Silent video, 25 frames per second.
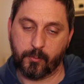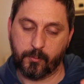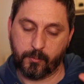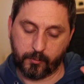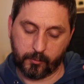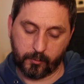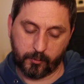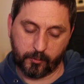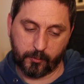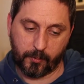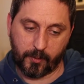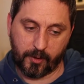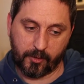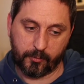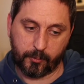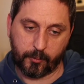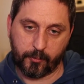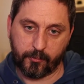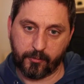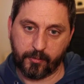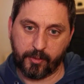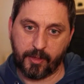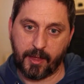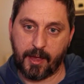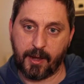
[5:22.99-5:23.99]
responsible
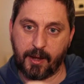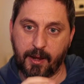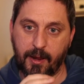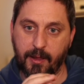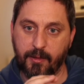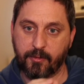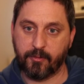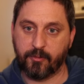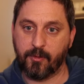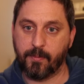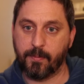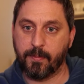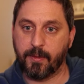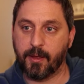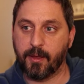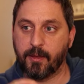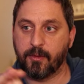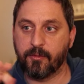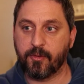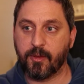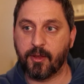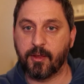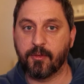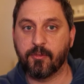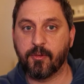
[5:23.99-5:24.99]
for that and something
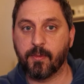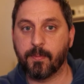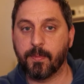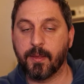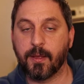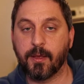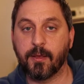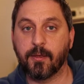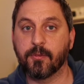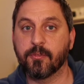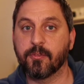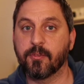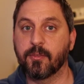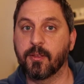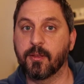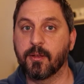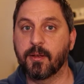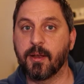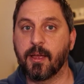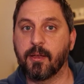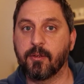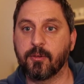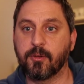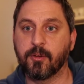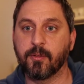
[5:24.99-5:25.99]
else, then
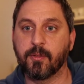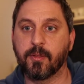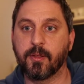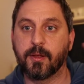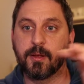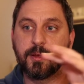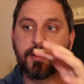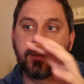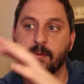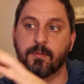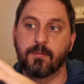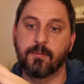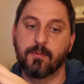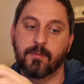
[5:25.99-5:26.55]
now you're like,